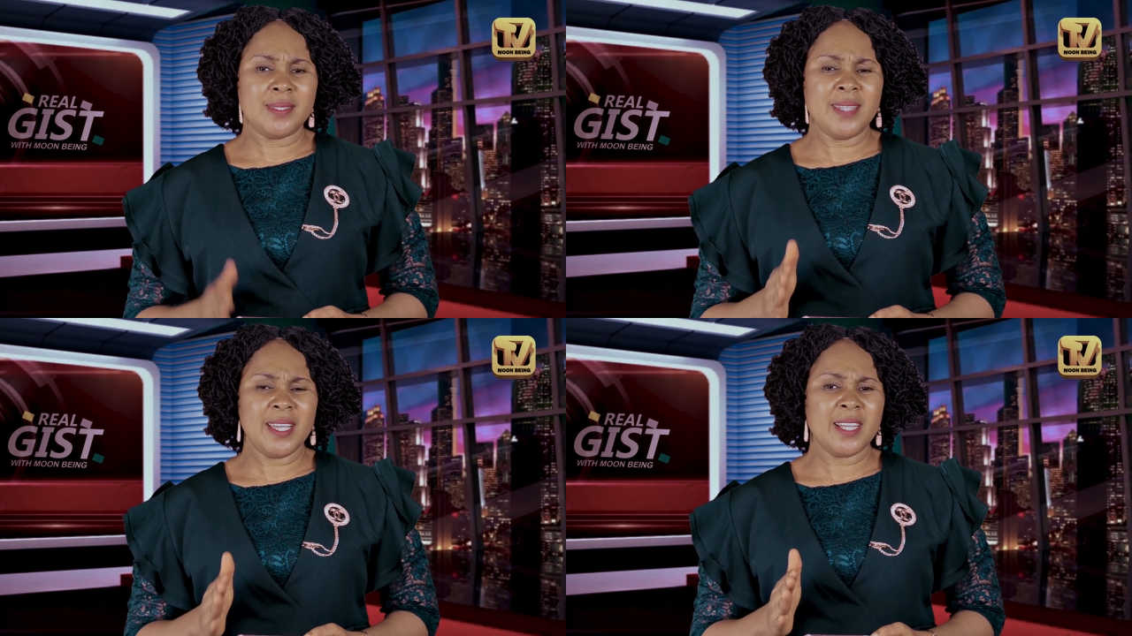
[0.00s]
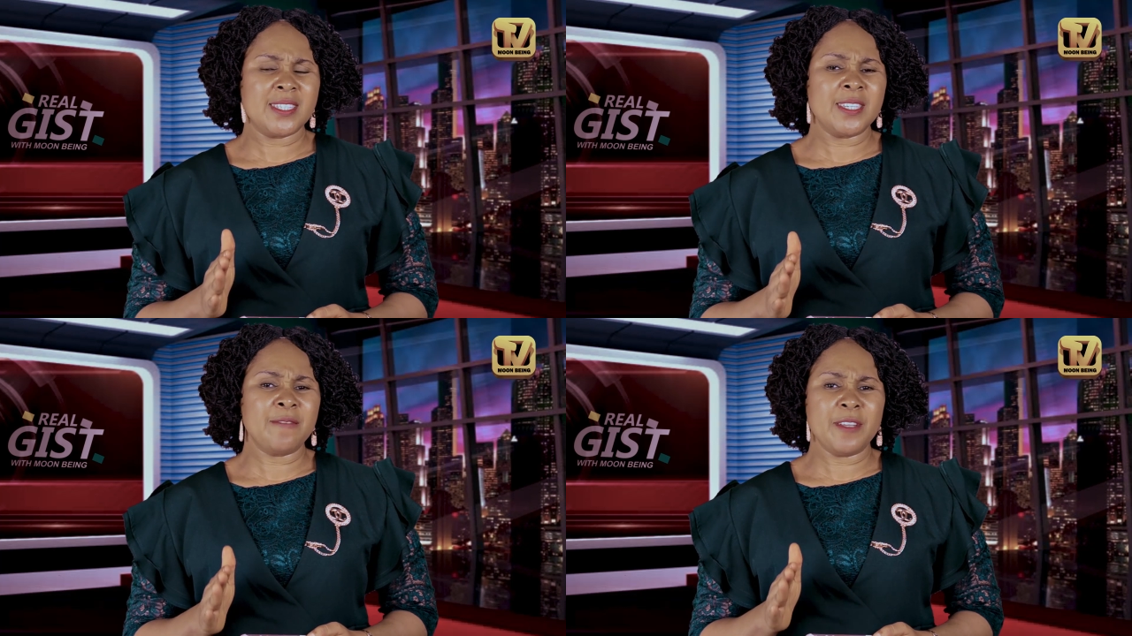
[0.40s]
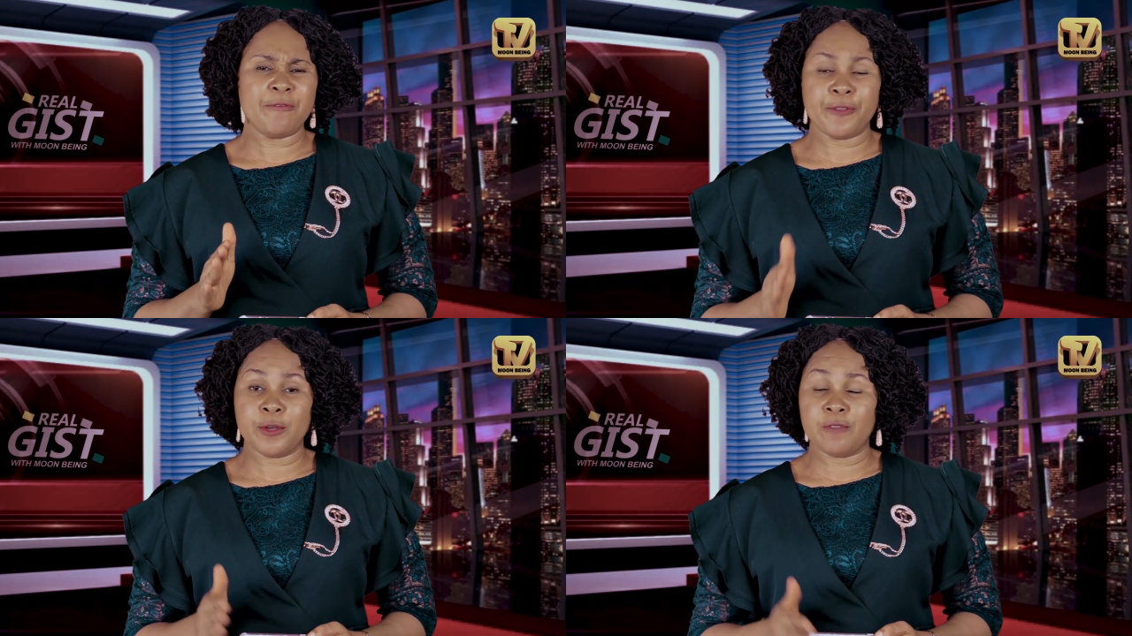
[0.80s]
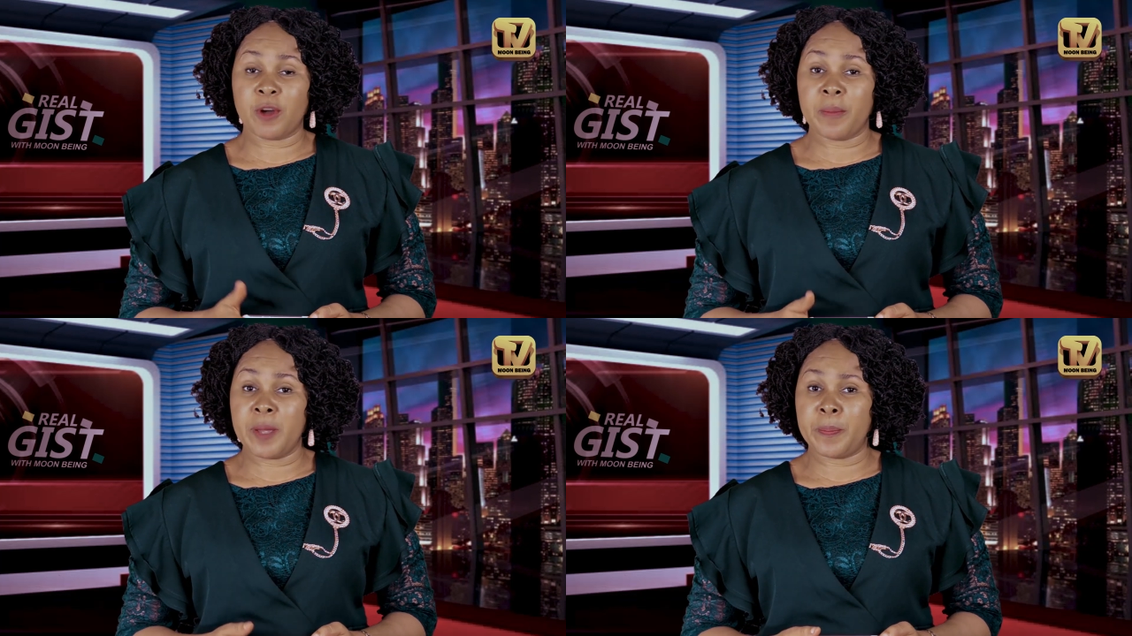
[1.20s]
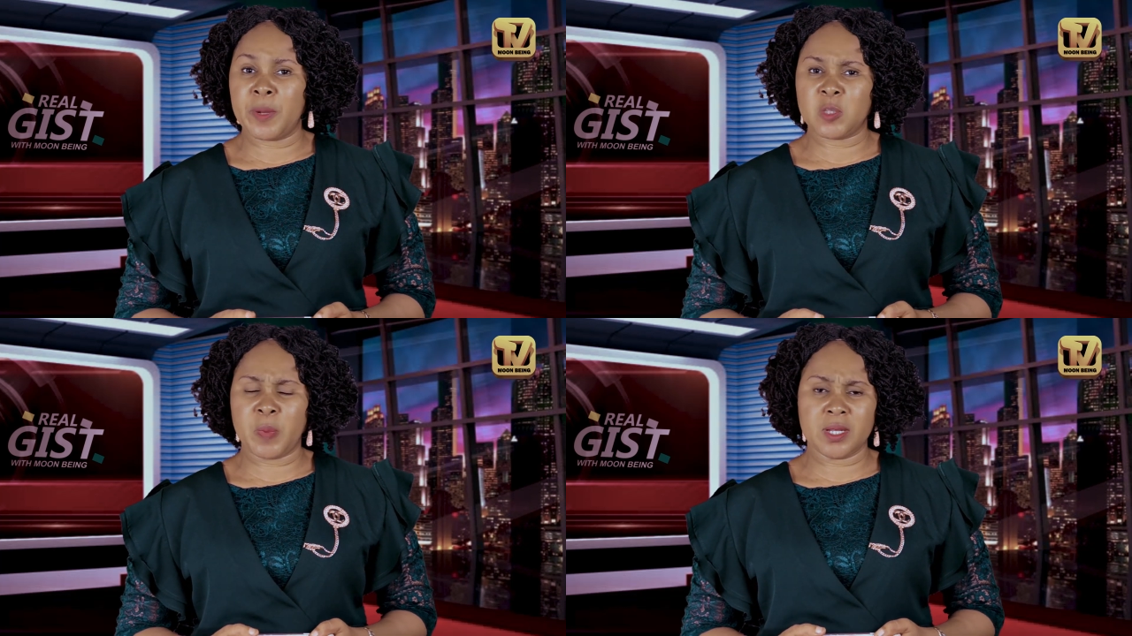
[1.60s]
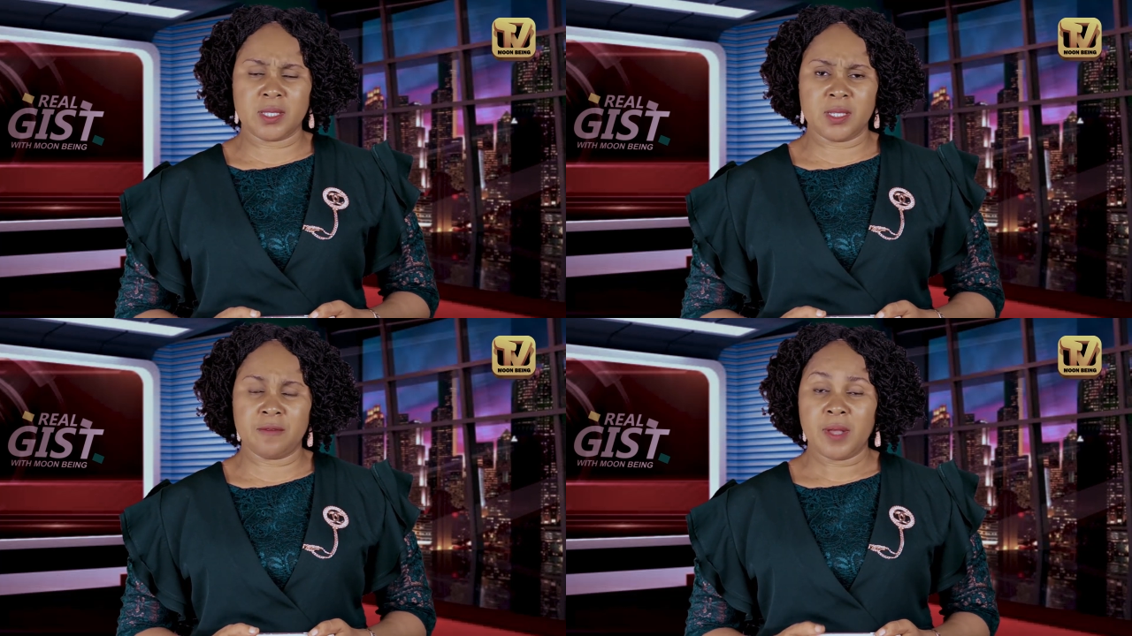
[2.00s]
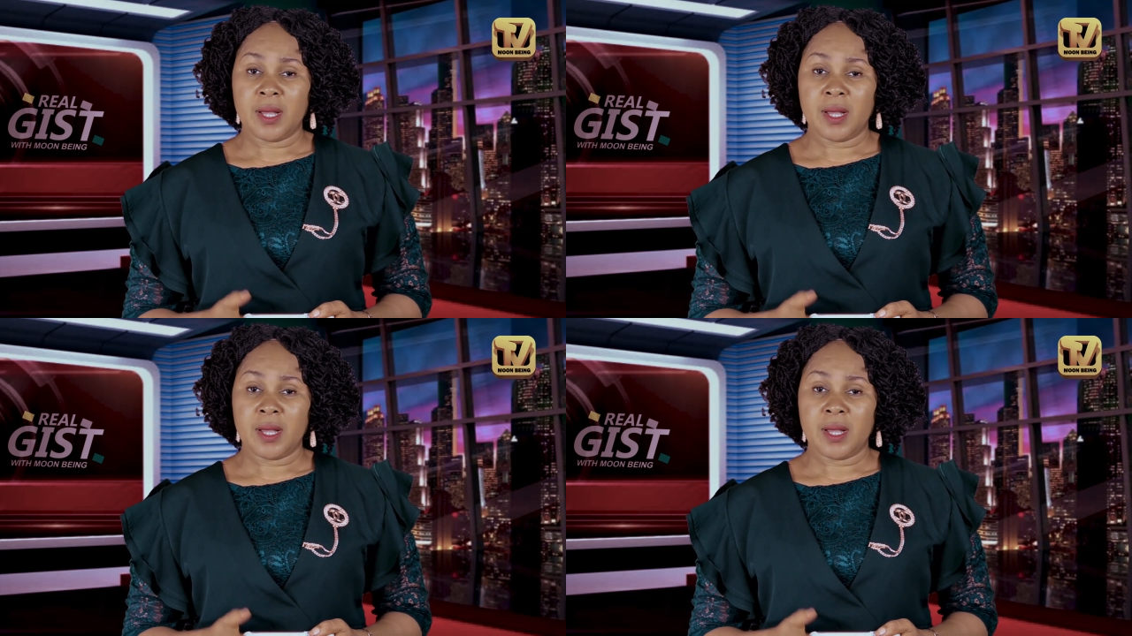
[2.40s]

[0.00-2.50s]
negatively viewed from a perspective